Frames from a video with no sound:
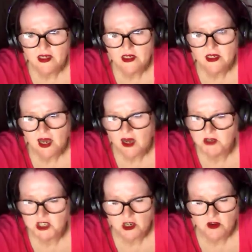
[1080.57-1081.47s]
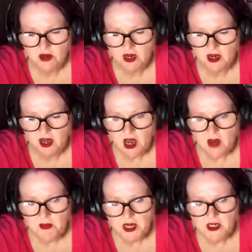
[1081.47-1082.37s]
is absolutely
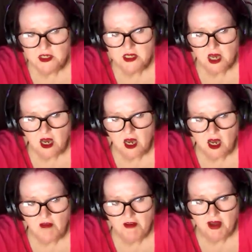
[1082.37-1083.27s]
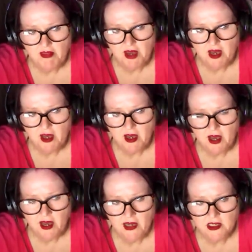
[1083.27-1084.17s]
because I found that,
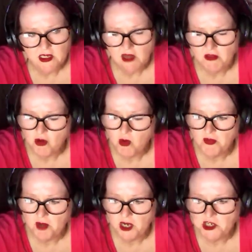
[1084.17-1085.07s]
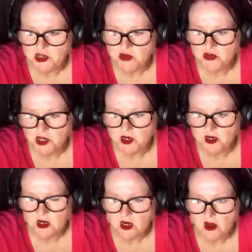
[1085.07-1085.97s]
and I thought with my
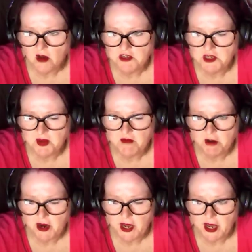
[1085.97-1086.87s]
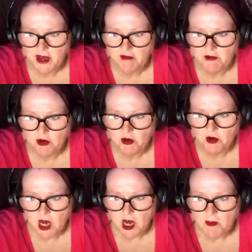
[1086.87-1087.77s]
children, obviously being very careful,
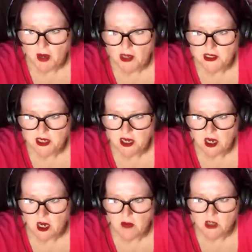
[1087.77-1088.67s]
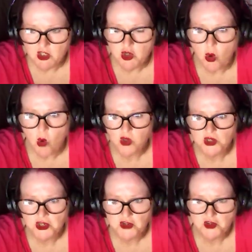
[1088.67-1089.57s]
but I would talk
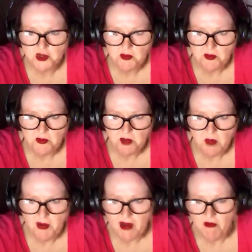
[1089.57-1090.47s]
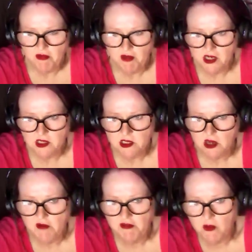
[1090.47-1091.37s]
to them about things.
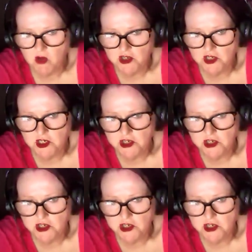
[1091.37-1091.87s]
So if they wanted to